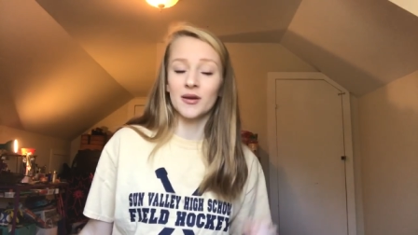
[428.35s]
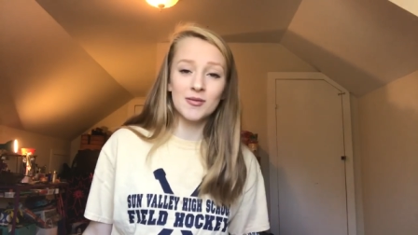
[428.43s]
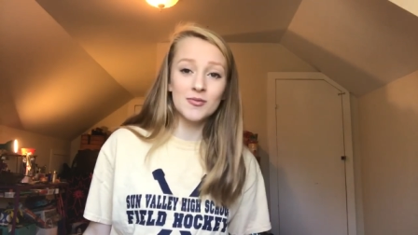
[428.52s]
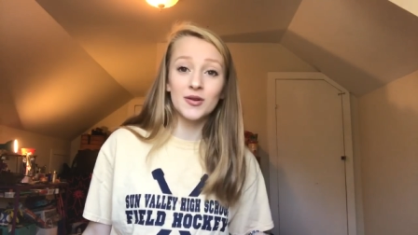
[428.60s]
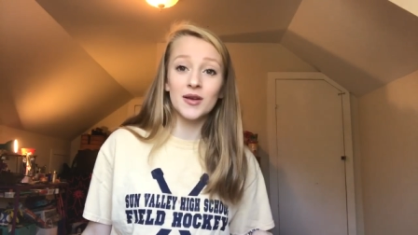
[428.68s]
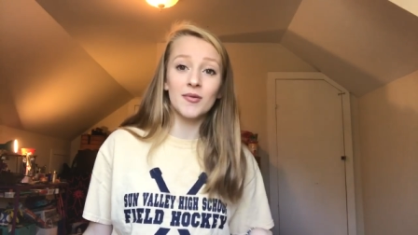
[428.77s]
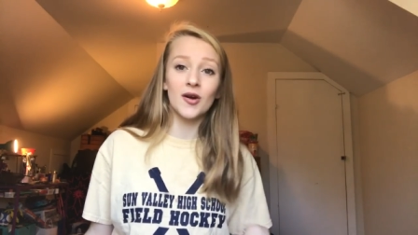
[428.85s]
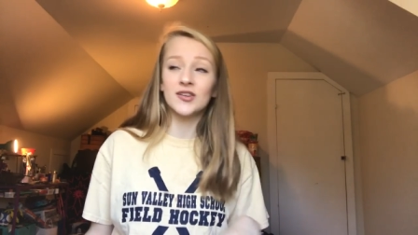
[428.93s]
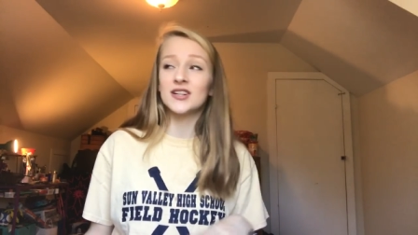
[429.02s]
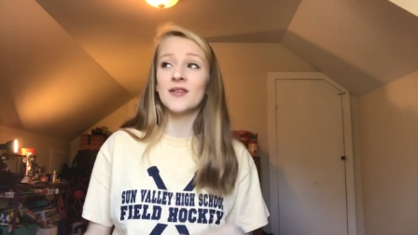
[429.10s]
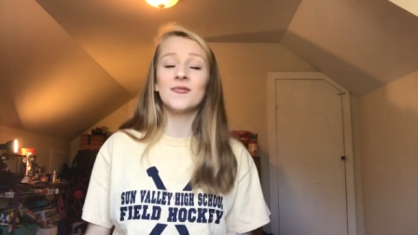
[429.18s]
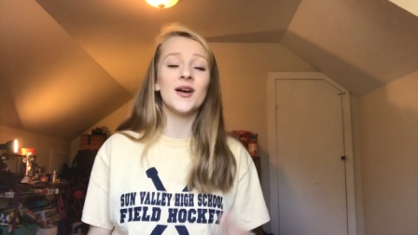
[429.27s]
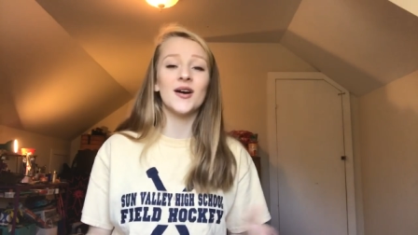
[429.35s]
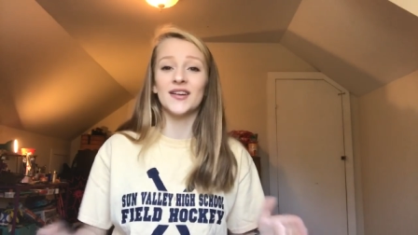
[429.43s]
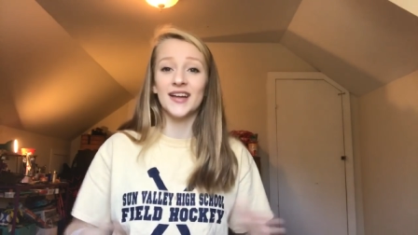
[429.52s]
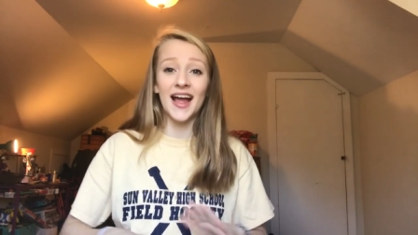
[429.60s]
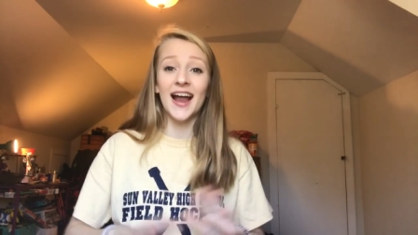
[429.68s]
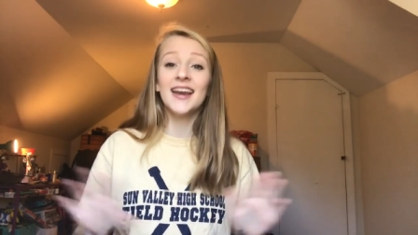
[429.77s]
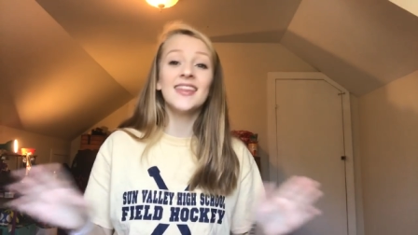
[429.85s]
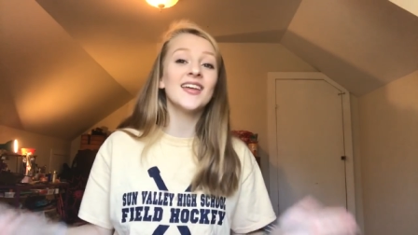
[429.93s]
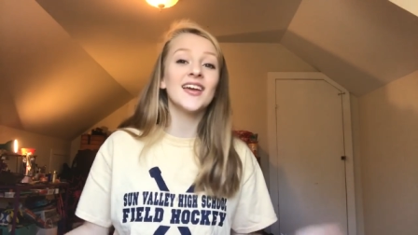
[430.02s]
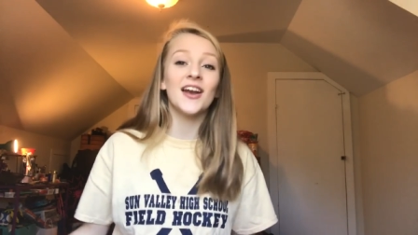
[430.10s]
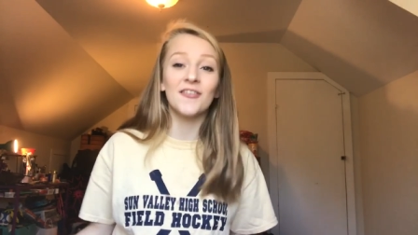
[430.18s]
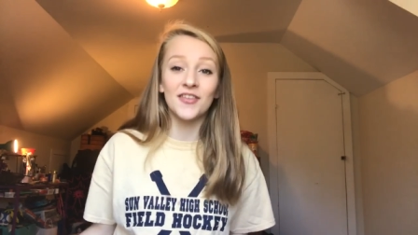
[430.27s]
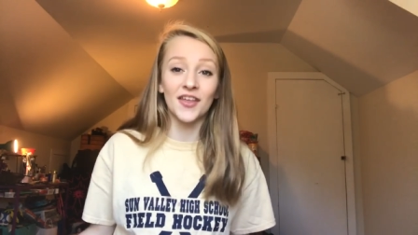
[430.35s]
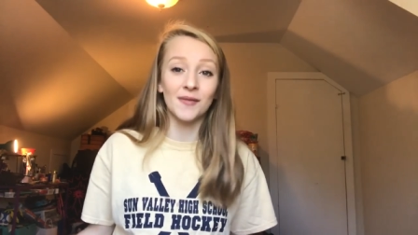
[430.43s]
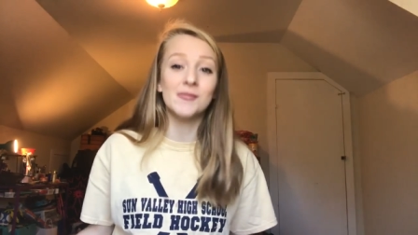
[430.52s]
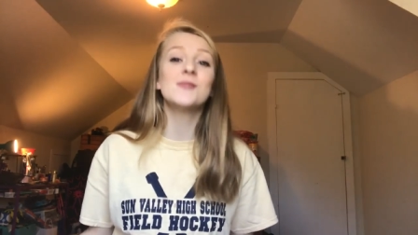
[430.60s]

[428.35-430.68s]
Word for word: Like, people give me a hard time about anything and everything.